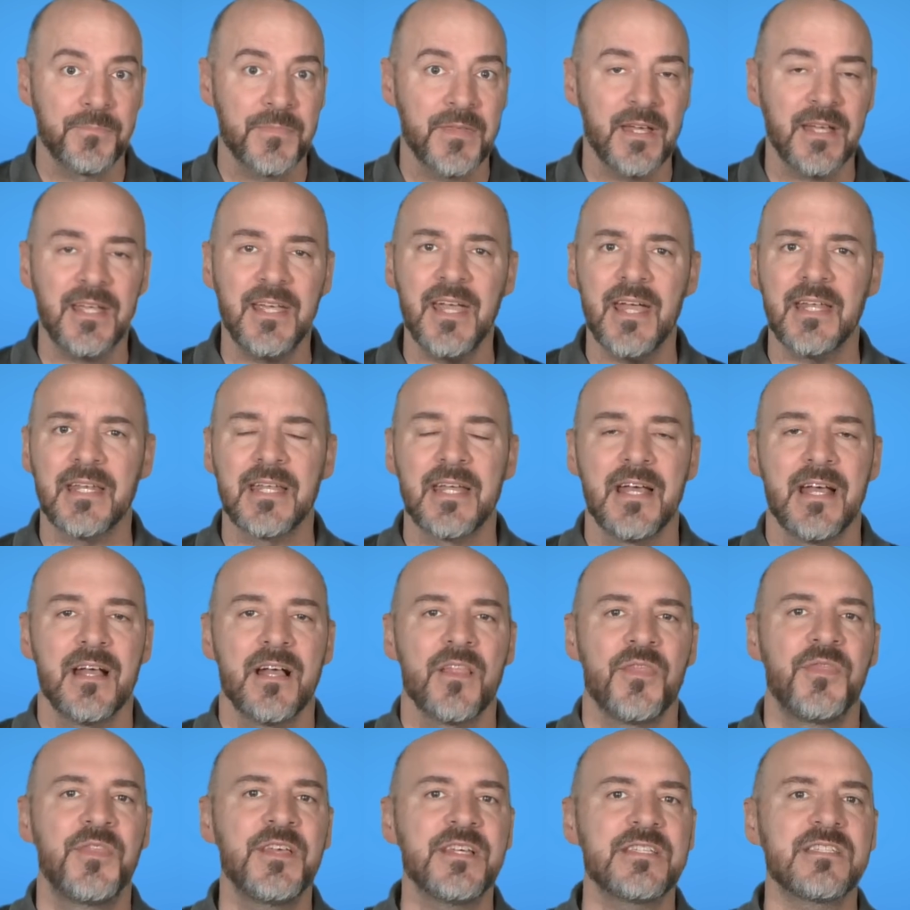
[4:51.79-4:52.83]
Again,
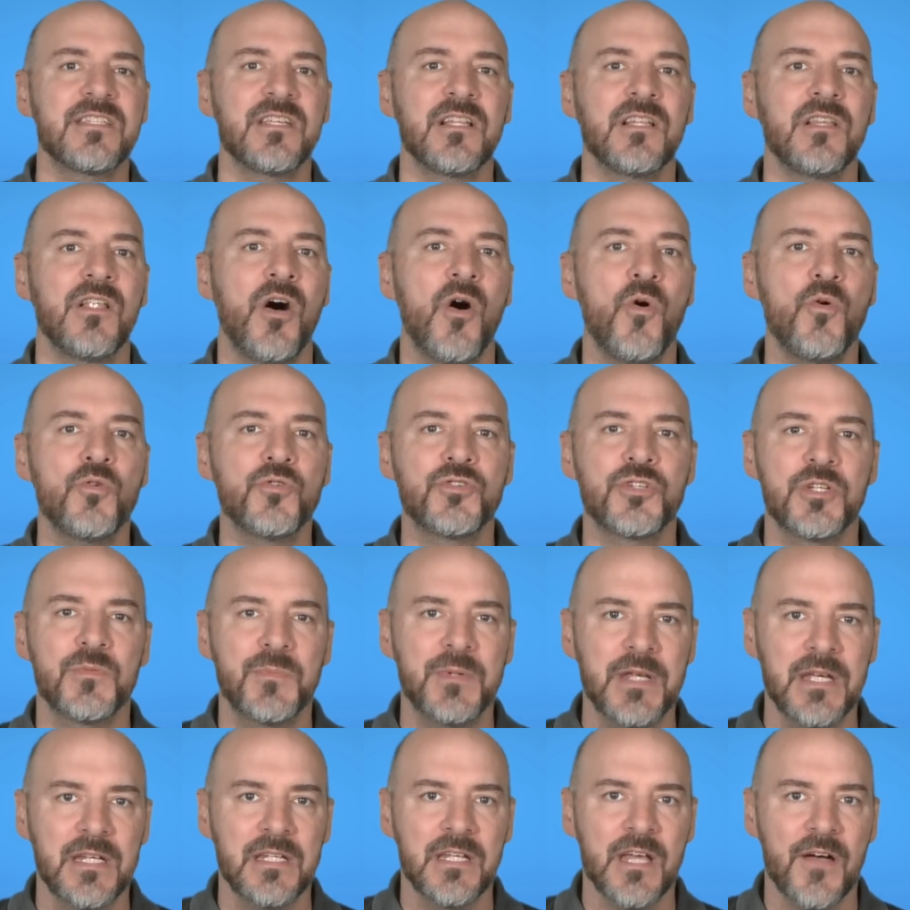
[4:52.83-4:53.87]
this alone should
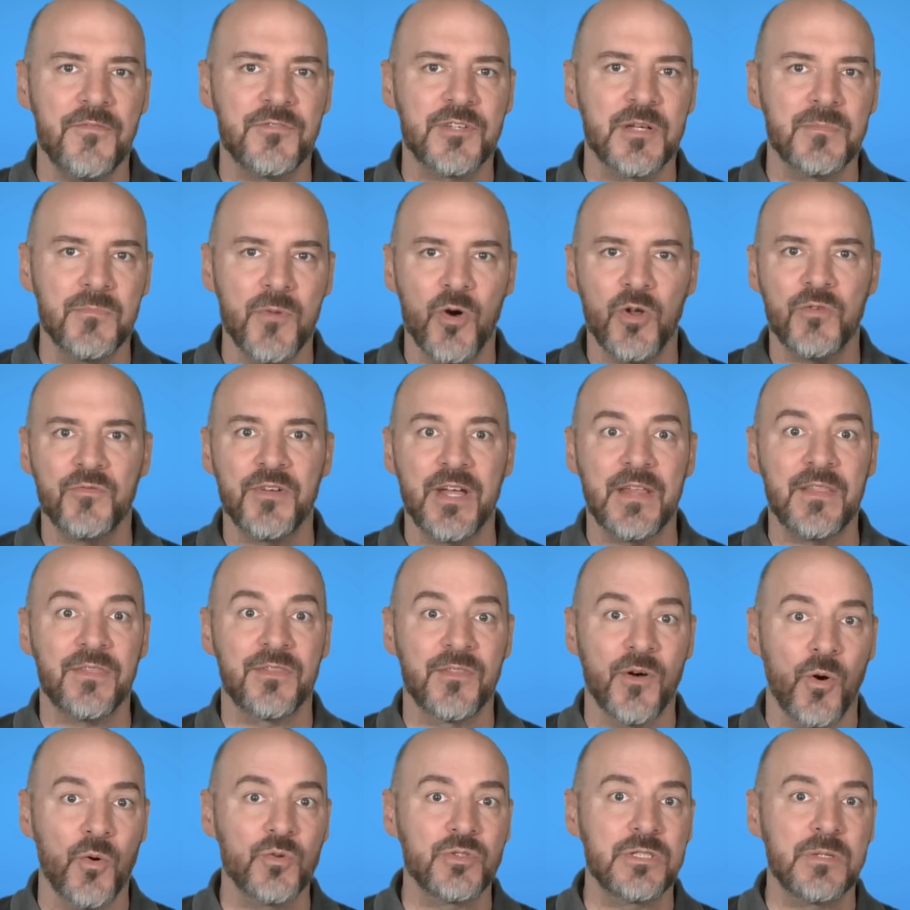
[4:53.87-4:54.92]
be enough to motivate
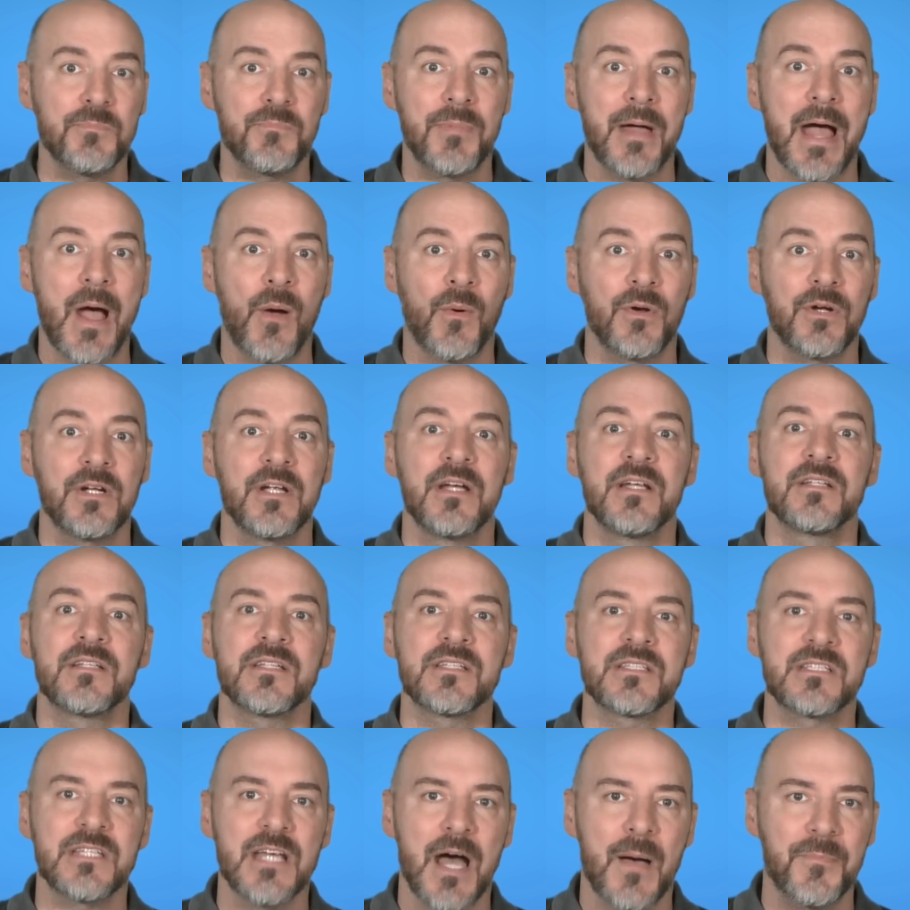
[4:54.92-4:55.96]
those in power to
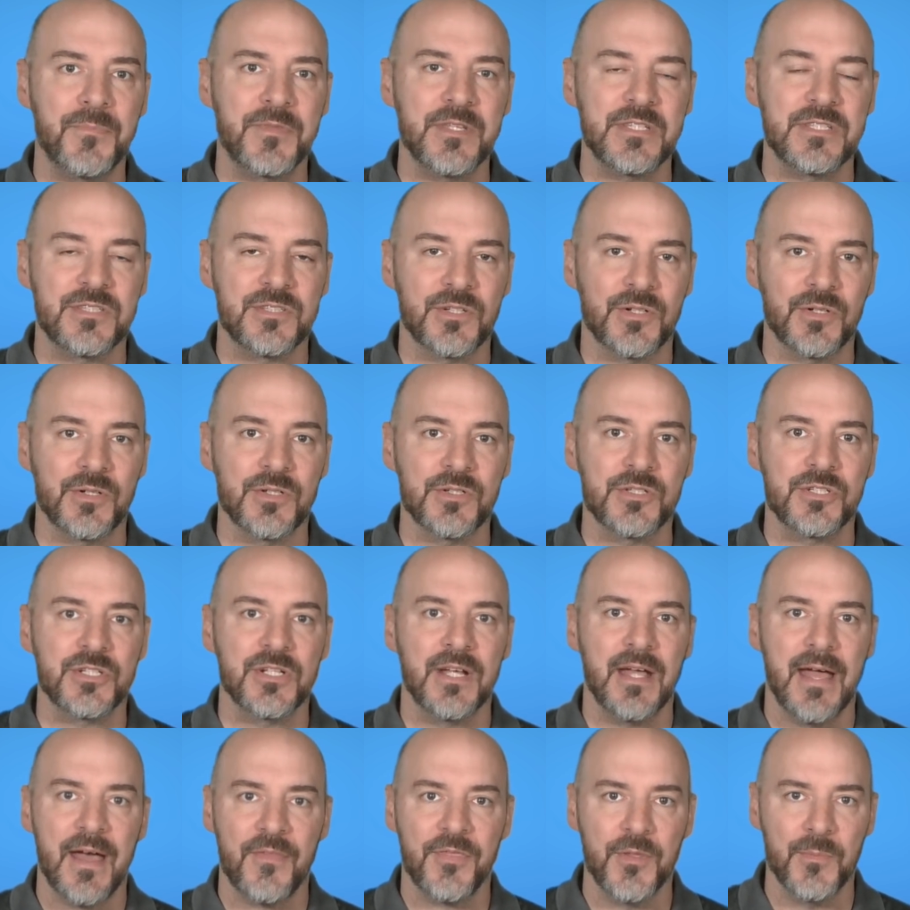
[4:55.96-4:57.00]
stop the
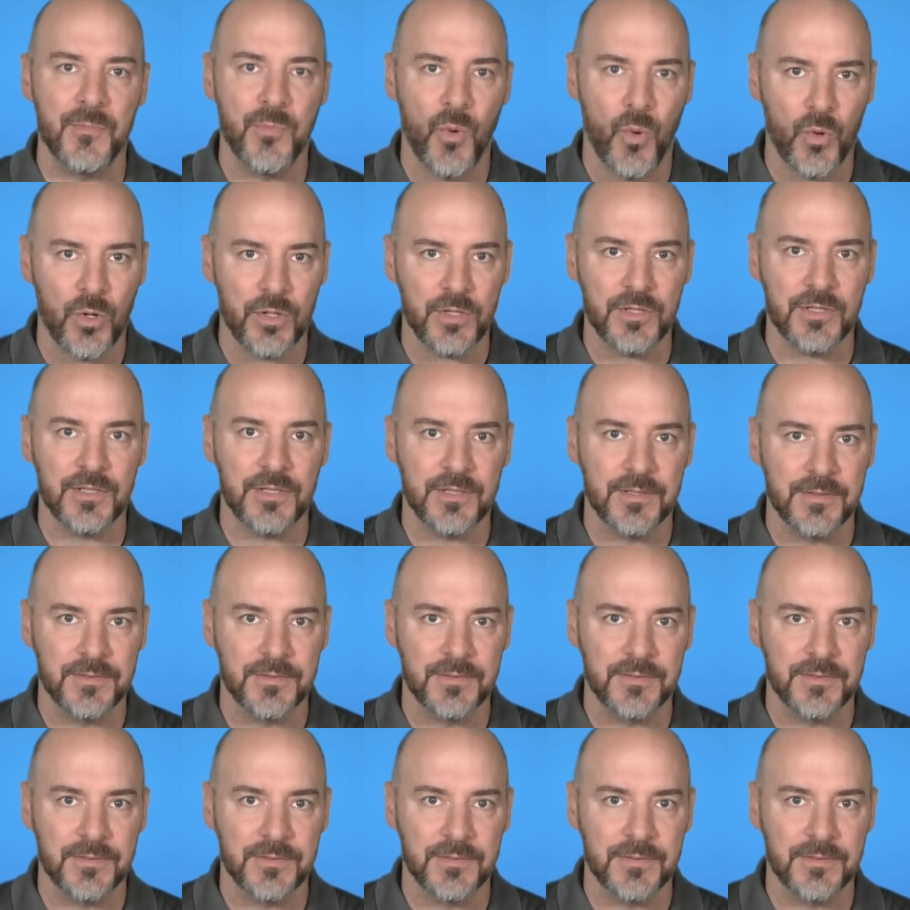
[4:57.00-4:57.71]
surge at the border.